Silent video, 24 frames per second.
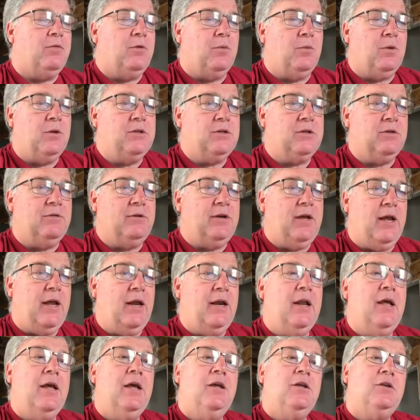$178,
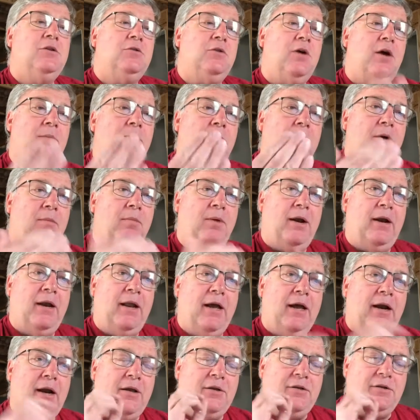so I brought mine
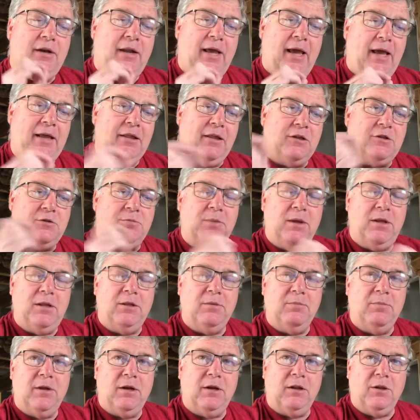down. I said, hey, let's meet in the
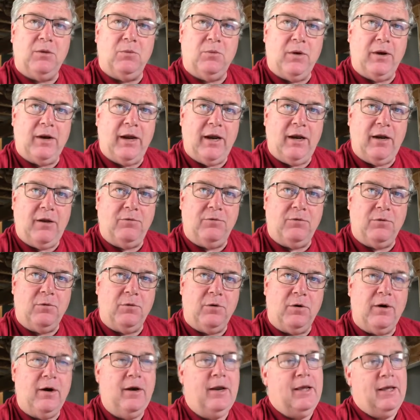middle at
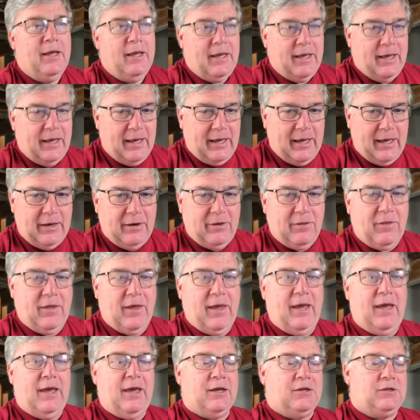$184, and
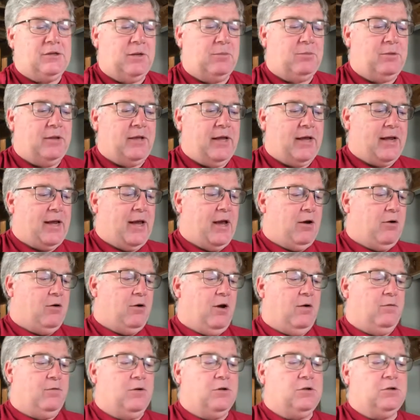they accepted that counter
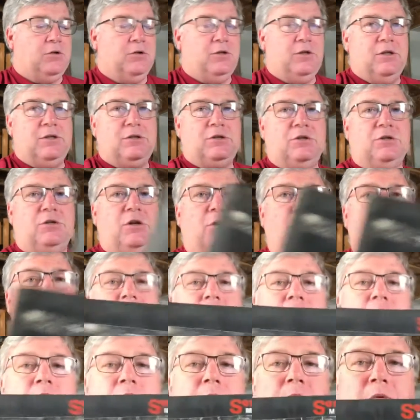offer. So this is going
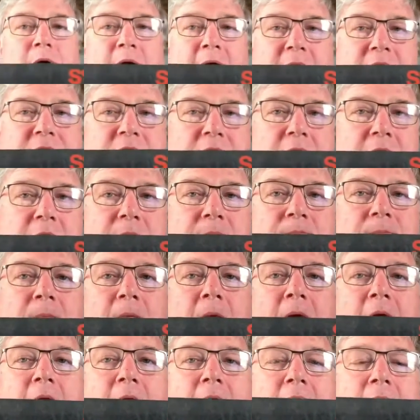to Nebraska.
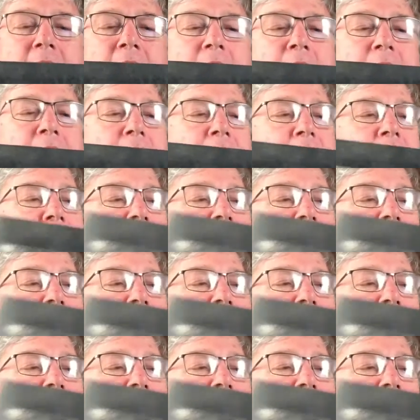It